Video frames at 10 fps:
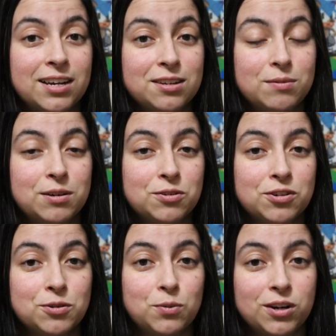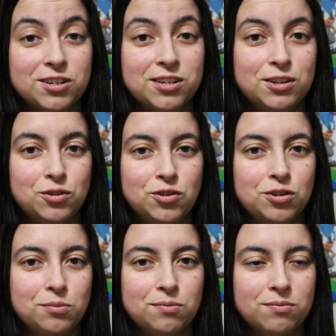I sometimes will just watch it on
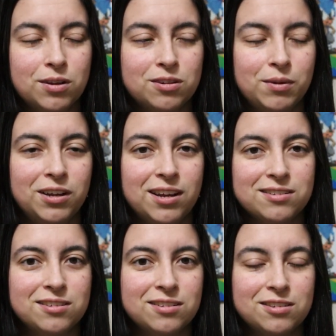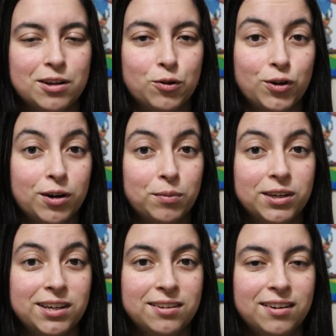YouTube while somebody has the soundtrack
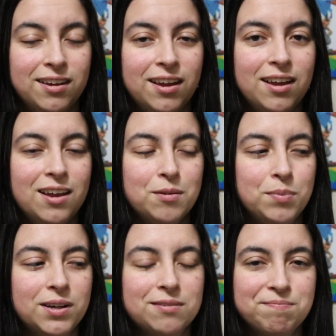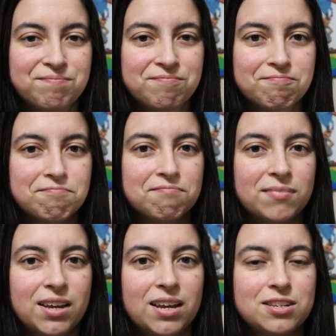playing. But
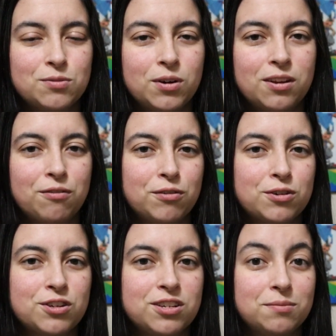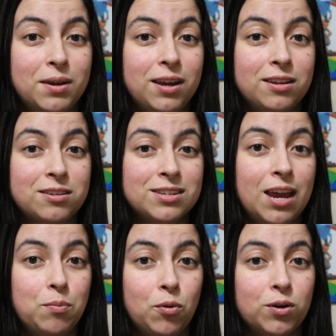it's one of the first to make
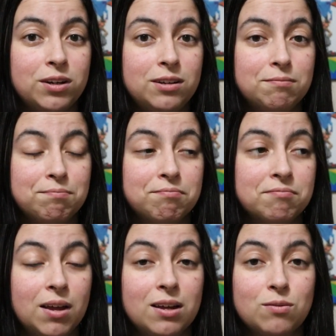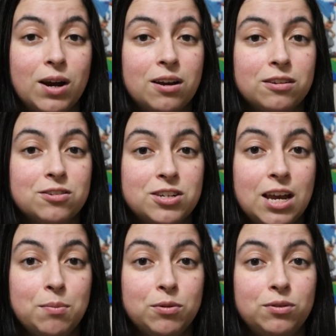skateboarding a regular
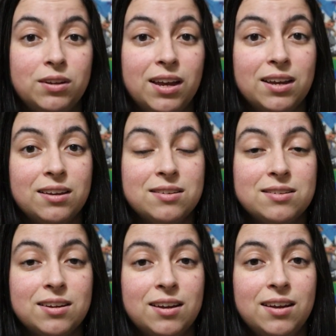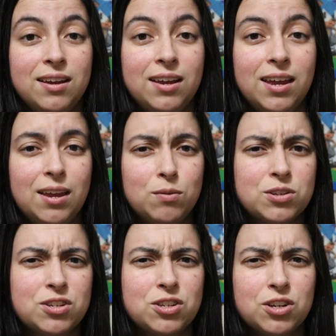staple, and it
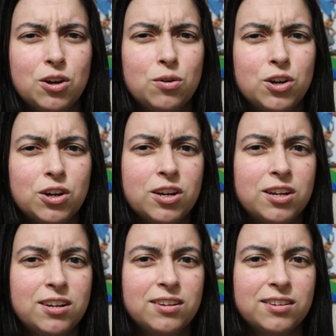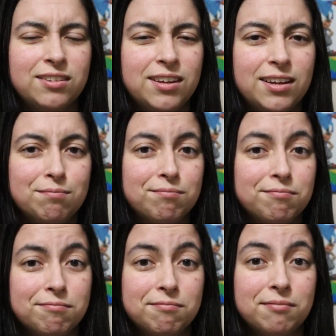was so good that
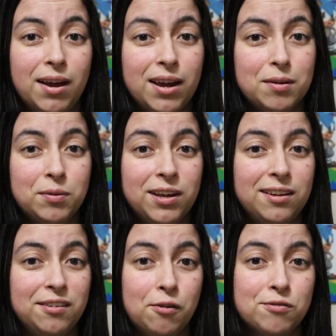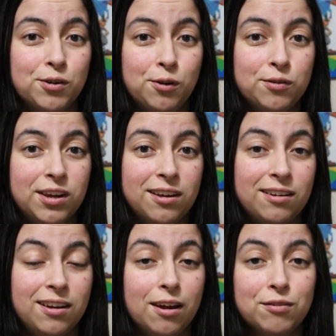I can play it over and over
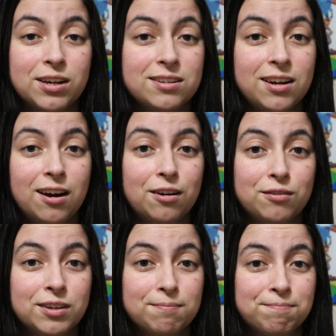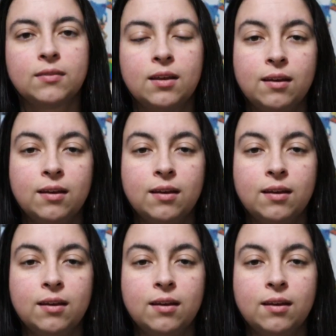again and never get tired of it.